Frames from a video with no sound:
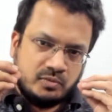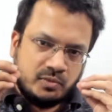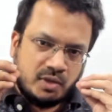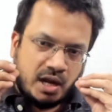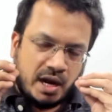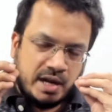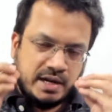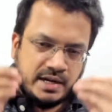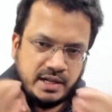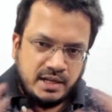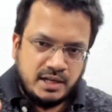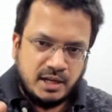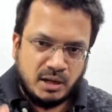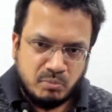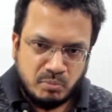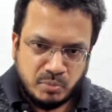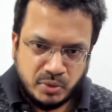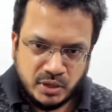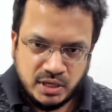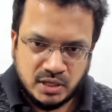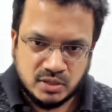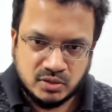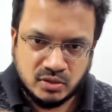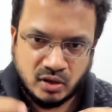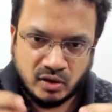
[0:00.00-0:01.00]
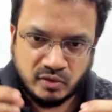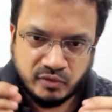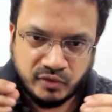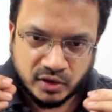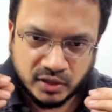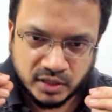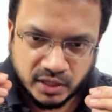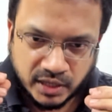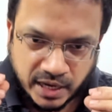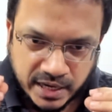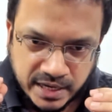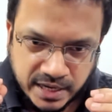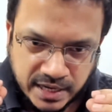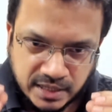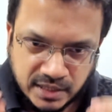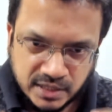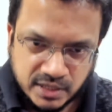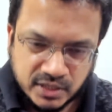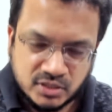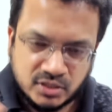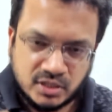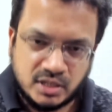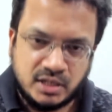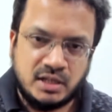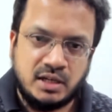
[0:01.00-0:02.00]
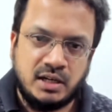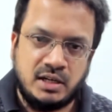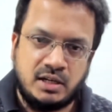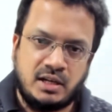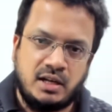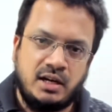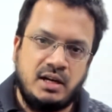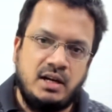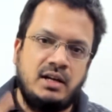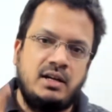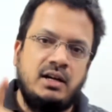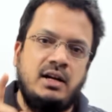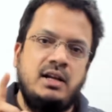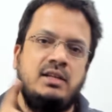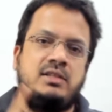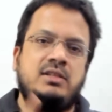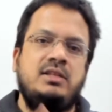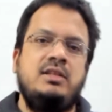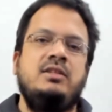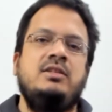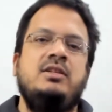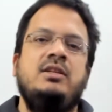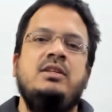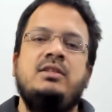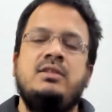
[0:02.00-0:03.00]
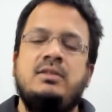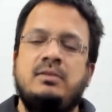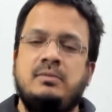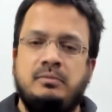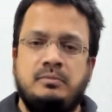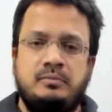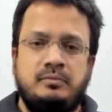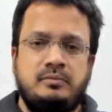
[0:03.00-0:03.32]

IT companies or for the IT industry? It created SEZs,